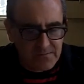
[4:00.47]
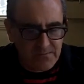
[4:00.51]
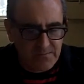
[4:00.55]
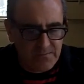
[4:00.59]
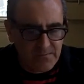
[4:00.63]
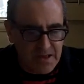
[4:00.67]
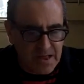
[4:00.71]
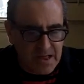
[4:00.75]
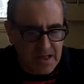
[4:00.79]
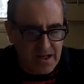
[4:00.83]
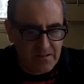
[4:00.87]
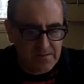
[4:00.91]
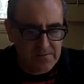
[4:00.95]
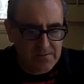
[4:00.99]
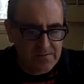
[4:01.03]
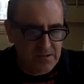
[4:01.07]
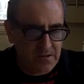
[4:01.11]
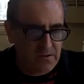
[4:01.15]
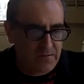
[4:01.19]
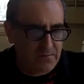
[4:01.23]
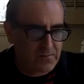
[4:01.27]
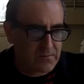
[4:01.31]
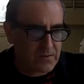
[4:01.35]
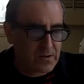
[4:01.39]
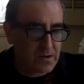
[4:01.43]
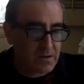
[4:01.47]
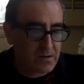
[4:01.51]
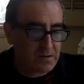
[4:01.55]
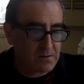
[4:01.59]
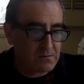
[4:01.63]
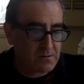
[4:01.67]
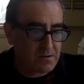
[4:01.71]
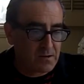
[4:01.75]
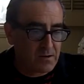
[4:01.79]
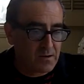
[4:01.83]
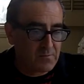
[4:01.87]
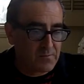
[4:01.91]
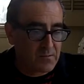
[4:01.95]
fans of
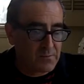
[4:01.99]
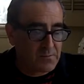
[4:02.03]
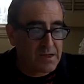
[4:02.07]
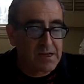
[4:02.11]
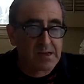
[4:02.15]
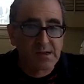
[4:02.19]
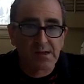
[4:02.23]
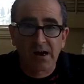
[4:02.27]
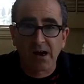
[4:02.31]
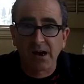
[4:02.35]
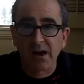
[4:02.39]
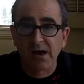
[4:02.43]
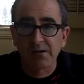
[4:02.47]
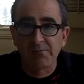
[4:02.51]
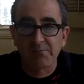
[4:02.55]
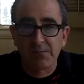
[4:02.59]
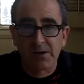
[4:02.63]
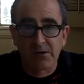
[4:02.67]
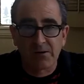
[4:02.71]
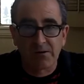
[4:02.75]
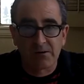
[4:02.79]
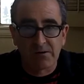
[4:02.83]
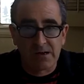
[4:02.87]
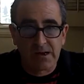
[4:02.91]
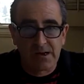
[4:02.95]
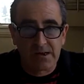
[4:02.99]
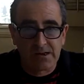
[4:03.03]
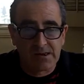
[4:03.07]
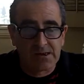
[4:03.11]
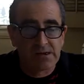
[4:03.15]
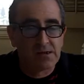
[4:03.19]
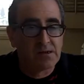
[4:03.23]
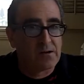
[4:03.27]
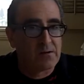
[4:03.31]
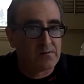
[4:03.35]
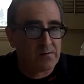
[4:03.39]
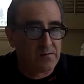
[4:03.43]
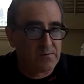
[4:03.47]
the main guy,
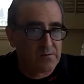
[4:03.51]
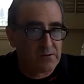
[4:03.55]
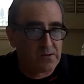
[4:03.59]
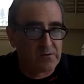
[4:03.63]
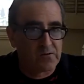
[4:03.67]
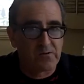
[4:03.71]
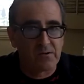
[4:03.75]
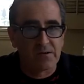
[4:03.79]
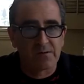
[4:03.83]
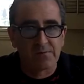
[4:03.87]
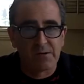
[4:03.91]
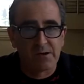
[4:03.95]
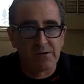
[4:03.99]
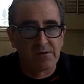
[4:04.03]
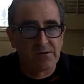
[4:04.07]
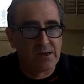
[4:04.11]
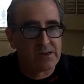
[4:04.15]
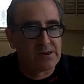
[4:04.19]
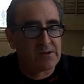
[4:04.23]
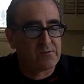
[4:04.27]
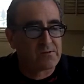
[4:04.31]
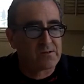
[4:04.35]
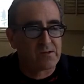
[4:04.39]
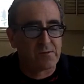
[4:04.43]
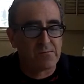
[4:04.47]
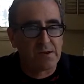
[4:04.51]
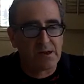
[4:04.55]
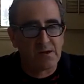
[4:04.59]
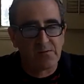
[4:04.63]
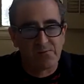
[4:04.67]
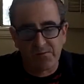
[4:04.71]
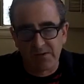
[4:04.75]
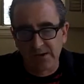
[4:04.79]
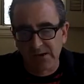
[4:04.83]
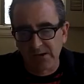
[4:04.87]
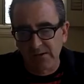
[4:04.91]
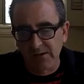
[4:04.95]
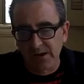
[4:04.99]
Marinetti, of the Futurists. Marinetti was the main
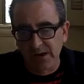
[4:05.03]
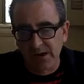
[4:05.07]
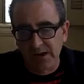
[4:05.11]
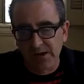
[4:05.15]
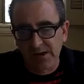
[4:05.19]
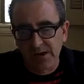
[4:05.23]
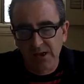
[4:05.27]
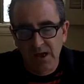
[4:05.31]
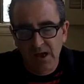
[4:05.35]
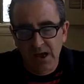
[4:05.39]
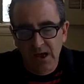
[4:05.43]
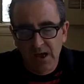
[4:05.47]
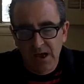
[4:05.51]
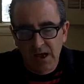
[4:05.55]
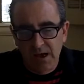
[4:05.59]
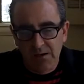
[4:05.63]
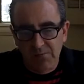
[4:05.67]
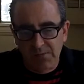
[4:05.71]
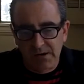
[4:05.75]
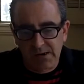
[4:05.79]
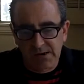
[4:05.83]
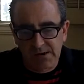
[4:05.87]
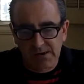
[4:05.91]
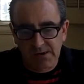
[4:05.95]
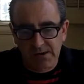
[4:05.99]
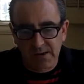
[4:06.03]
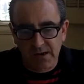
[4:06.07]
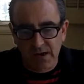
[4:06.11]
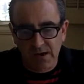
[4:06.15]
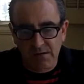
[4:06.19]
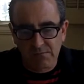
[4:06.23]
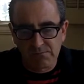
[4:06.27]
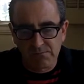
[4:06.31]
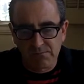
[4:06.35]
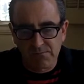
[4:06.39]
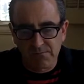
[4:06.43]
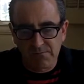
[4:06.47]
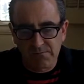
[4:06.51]
figurehead. But
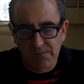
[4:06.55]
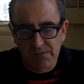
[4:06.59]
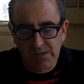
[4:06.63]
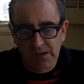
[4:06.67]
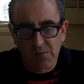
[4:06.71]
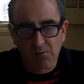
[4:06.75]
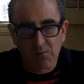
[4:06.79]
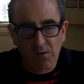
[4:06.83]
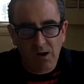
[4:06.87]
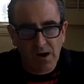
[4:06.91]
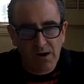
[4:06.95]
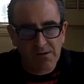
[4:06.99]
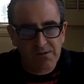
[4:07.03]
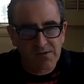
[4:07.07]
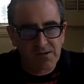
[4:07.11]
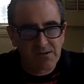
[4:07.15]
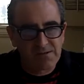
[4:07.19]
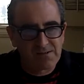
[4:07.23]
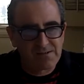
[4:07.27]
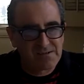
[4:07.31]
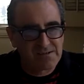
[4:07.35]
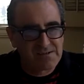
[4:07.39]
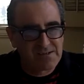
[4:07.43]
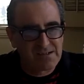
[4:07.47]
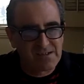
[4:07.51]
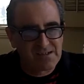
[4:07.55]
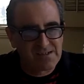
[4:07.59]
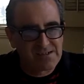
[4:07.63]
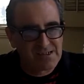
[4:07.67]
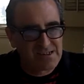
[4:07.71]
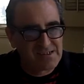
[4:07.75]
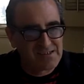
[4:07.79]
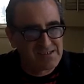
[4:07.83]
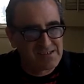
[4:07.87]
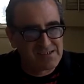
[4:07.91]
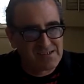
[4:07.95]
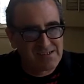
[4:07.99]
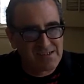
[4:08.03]
they wanted
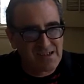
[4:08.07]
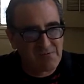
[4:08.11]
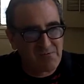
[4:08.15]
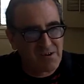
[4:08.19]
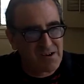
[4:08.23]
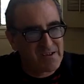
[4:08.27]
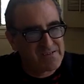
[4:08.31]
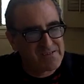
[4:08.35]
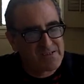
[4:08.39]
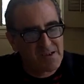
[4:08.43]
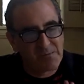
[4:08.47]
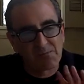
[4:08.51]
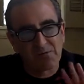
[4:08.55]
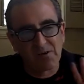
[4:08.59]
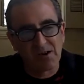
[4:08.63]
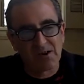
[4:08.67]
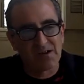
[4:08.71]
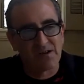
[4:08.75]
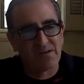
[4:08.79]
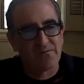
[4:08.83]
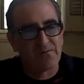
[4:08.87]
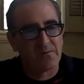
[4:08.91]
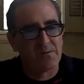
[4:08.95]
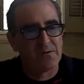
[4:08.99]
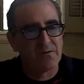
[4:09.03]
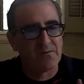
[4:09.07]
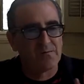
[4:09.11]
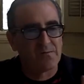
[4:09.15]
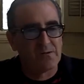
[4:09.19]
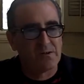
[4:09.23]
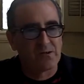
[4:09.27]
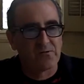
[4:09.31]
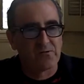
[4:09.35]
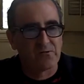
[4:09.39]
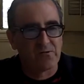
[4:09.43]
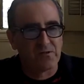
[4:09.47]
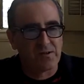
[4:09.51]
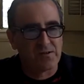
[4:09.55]
to separate it from the
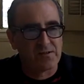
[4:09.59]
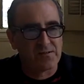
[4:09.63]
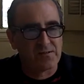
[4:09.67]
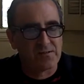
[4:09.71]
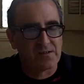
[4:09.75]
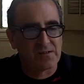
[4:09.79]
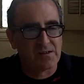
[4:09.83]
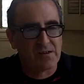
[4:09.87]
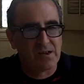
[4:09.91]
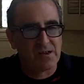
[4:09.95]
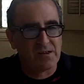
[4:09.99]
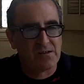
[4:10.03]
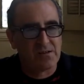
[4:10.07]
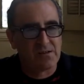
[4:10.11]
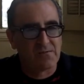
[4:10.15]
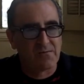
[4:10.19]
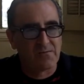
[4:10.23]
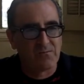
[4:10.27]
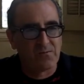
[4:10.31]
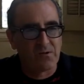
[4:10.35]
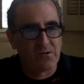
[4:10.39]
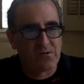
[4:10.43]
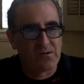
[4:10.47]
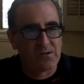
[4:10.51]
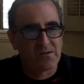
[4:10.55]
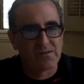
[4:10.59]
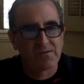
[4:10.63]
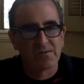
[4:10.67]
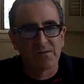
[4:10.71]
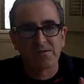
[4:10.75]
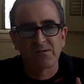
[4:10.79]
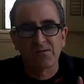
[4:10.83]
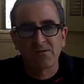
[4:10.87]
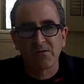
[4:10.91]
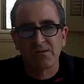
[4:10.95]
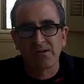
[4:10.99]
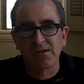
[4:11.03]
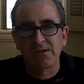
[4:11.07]
Futurists and focus this
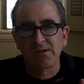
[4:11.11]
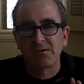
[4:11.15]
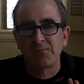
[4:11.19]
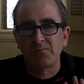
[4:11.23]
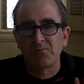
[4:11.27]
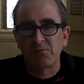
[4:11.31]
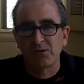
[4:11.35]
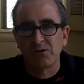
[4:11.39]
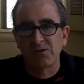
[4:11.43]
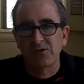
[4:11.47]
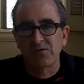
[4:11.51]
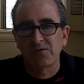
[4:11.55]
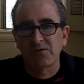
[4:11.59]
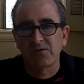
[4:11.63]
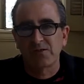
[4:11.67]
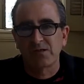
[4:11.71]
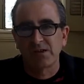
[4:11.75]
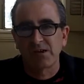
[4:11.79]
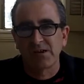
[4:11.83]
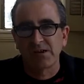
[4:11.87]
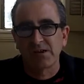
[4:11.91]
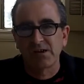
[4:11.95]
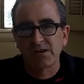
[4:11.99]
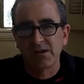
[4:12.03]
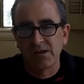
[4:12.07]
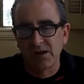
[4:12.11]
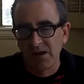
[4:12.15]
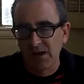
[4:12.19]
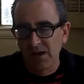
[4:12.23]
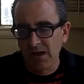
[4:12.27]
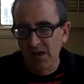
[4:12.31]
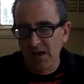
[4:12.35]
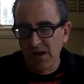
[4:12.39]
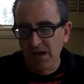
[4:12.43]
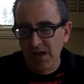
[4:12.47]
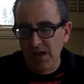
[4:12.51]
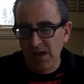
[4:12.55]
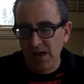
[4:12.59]
totally on a British thing.
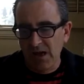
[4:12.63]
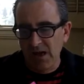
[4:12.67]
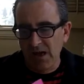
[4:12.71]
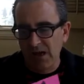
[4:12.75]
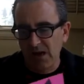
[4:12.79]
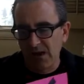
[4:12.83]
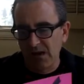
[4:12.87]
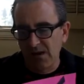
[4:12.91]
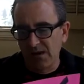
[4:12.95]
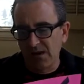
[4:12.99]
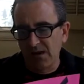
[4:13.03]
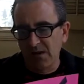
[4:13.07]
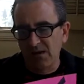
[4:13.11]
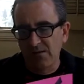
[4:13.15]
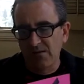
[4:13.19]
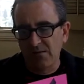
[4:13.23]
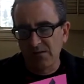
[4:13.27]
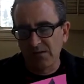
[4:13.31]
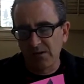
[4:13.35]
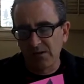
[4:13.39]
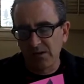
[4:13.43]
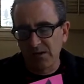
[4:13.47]
And